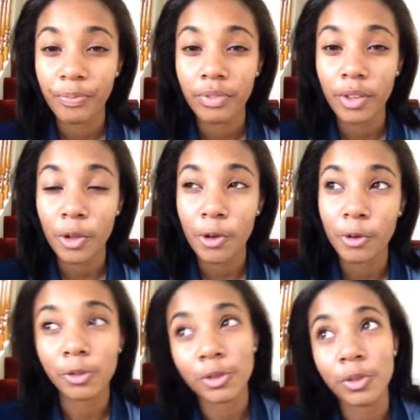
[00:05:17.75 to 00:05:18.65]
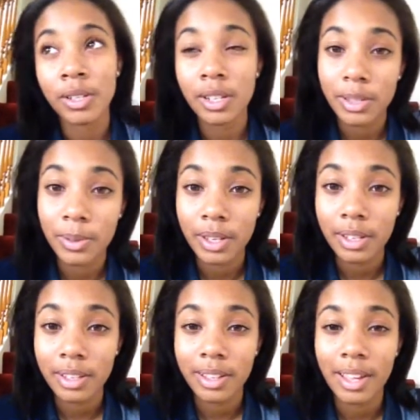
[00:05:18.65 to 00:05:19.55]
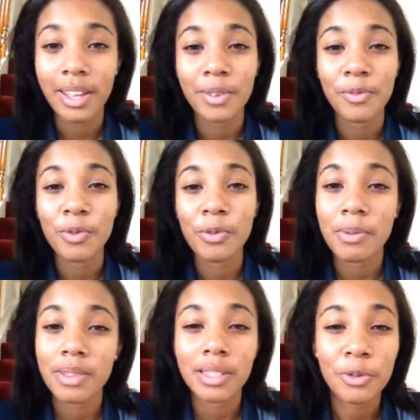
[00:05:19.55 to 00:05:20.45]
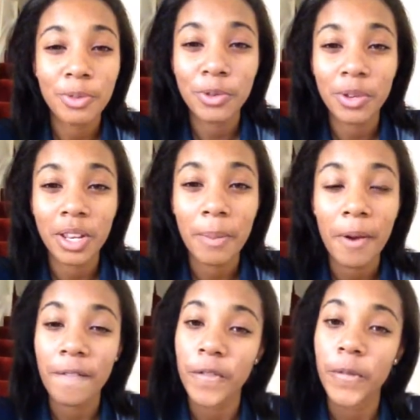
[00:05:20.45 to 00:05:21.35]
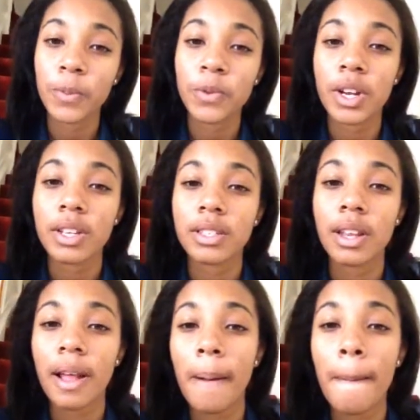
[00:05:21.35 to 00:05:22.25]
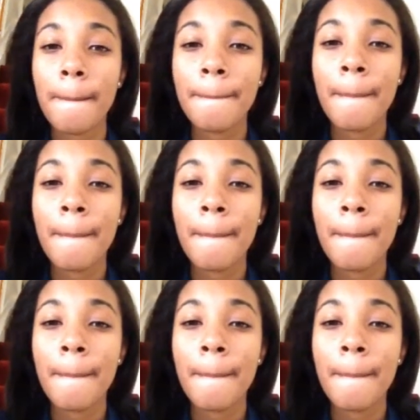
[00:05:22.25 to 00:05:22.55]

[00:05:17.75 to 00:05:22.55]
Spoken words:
So tune in next week, and we'll probably still be talking about film trailers and how